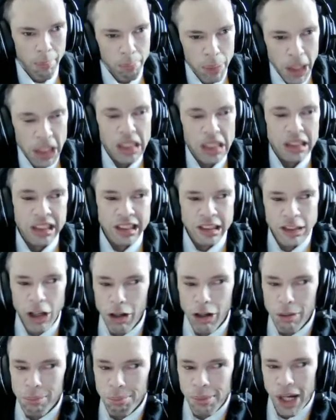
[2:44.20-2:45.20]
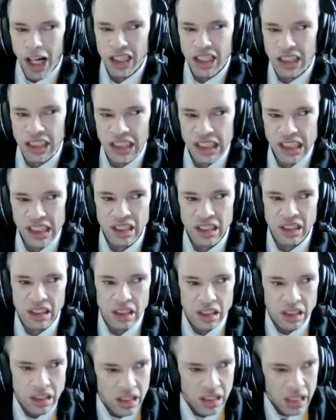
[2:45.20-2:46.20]
But there's so much,
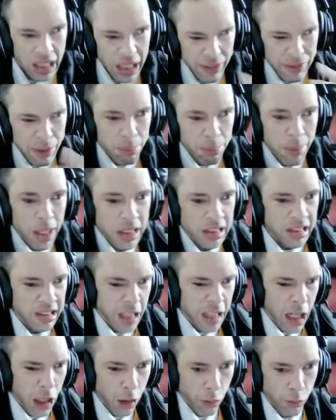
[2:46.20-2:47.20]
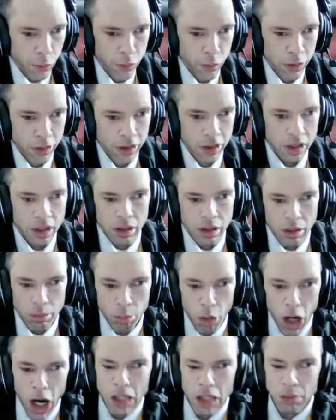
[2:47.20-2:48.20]
even myself,
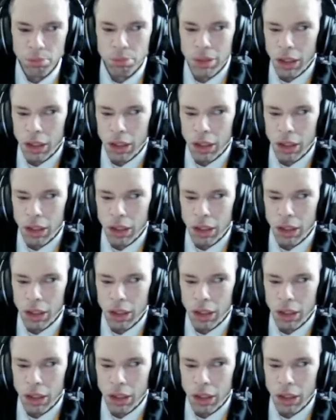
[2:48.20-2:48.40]
right?